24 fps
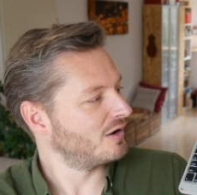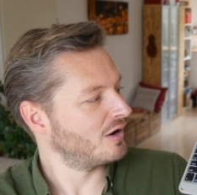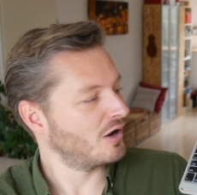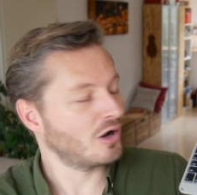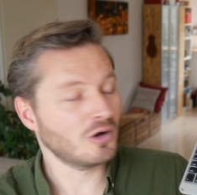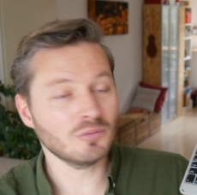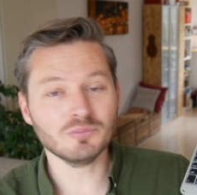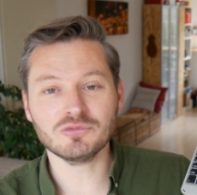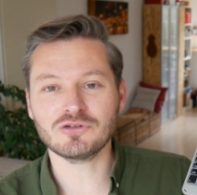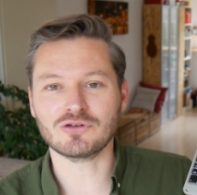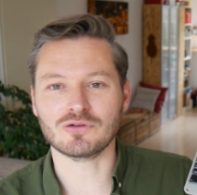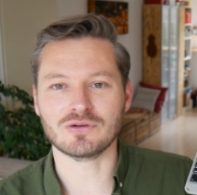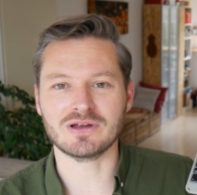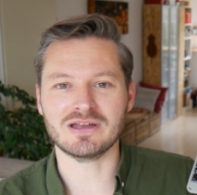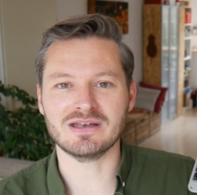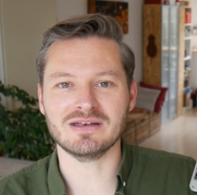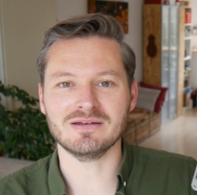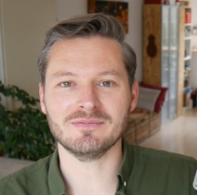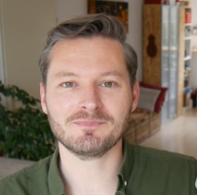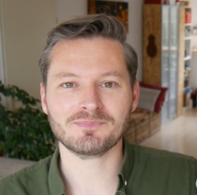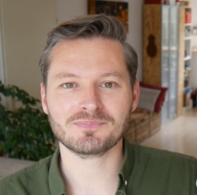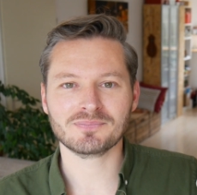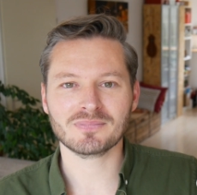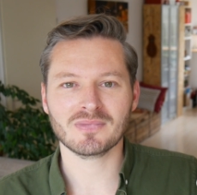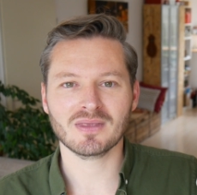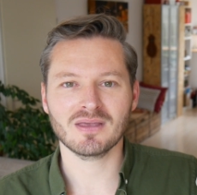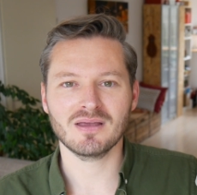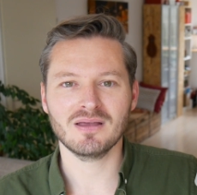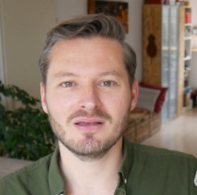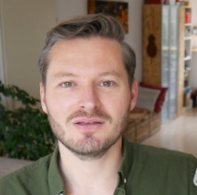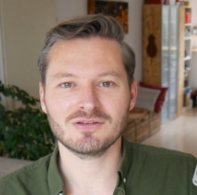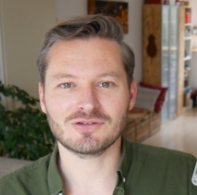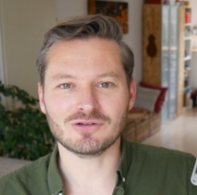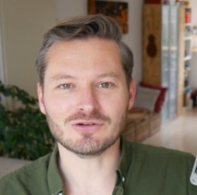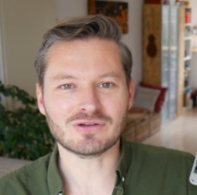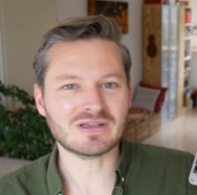home screen.
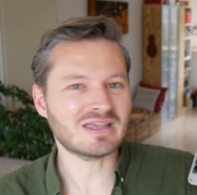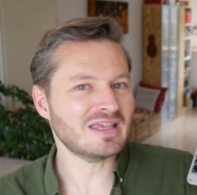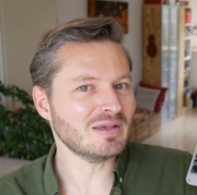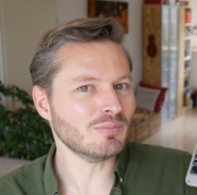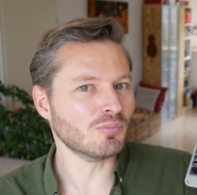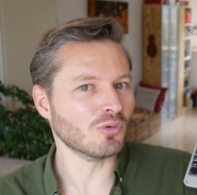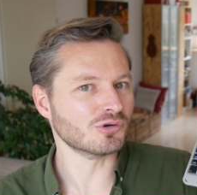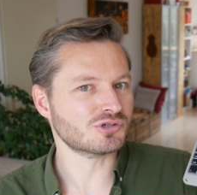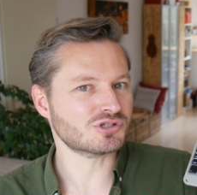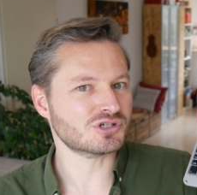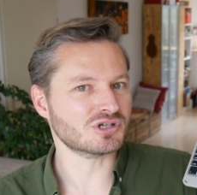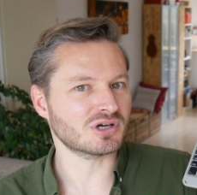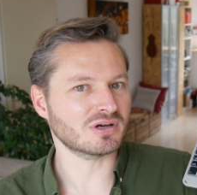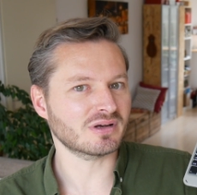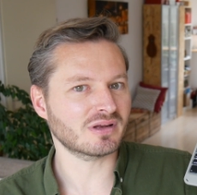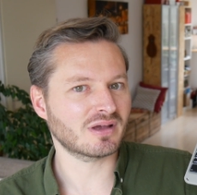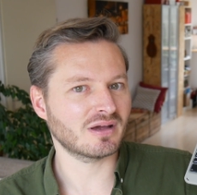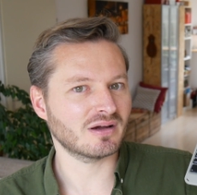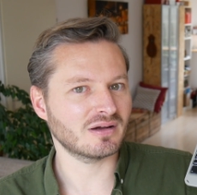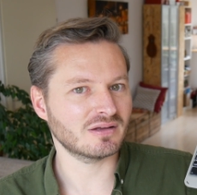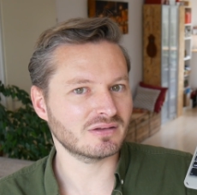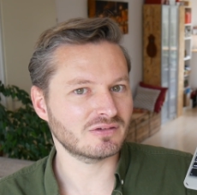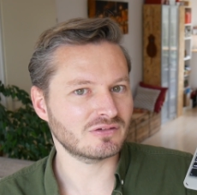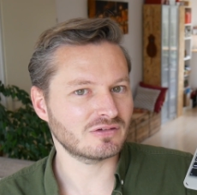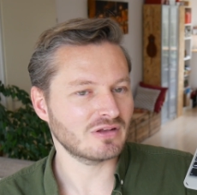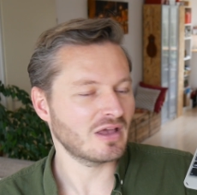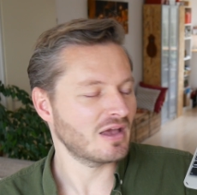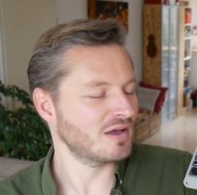So keyboard shortcuts